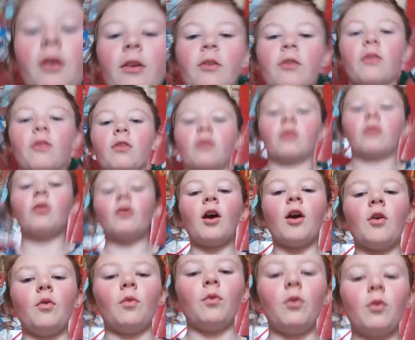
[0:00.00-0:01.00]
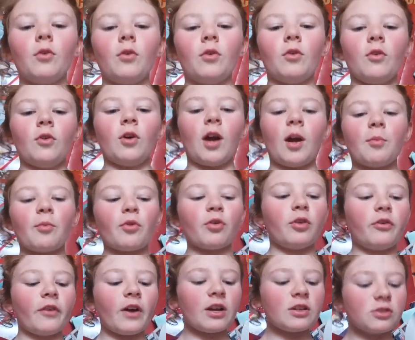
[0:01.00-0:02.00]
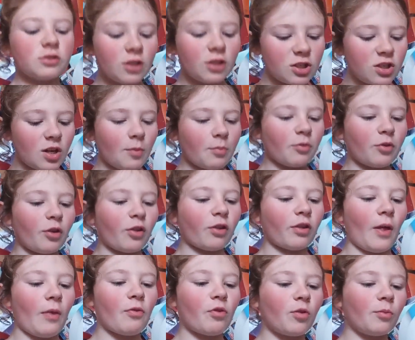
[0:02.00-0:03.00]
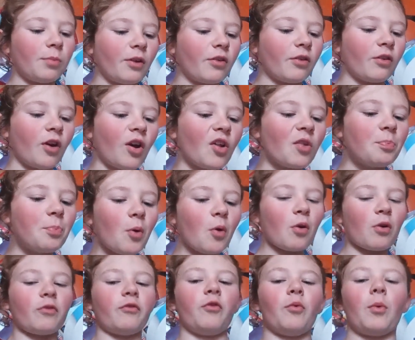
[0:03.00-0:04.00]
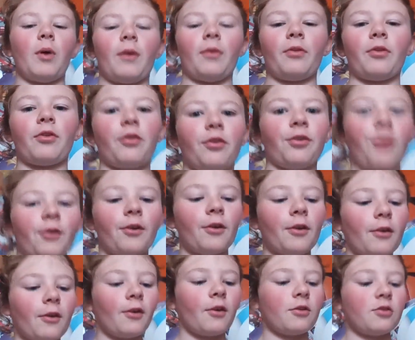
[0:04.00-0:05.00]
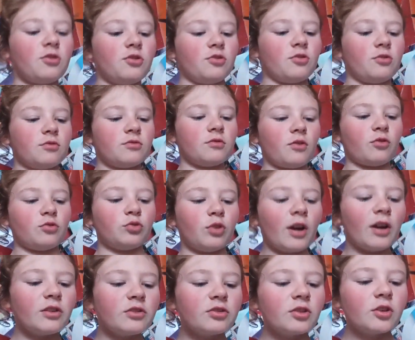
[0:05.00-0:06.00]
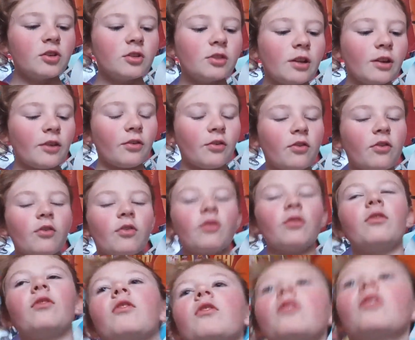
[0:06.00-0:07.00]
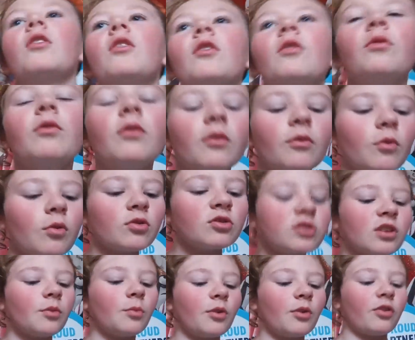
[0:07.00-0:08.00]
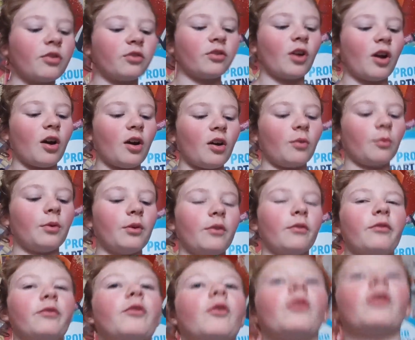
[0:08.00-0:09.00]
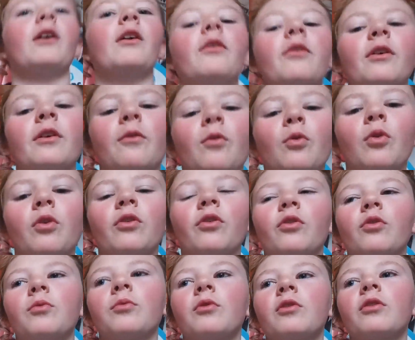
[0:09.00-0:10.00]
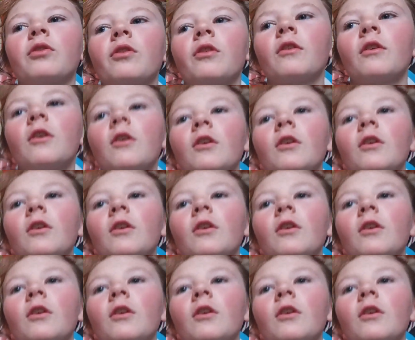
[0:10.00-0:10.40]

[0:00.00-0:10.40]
So, Amazon have actually shipped a sensibly sized box for once, which is strange. Let's just, what shall we start with? They're all Kazoom kits.